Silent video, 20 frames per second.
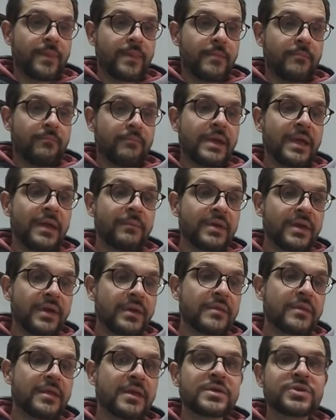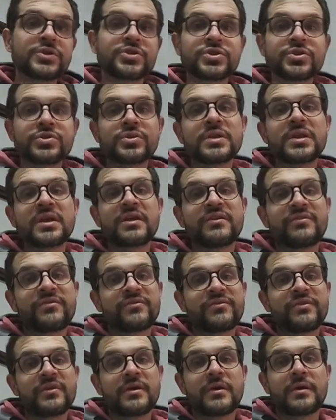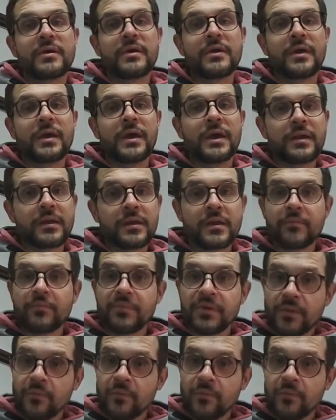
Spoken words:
maybe they should have added a bit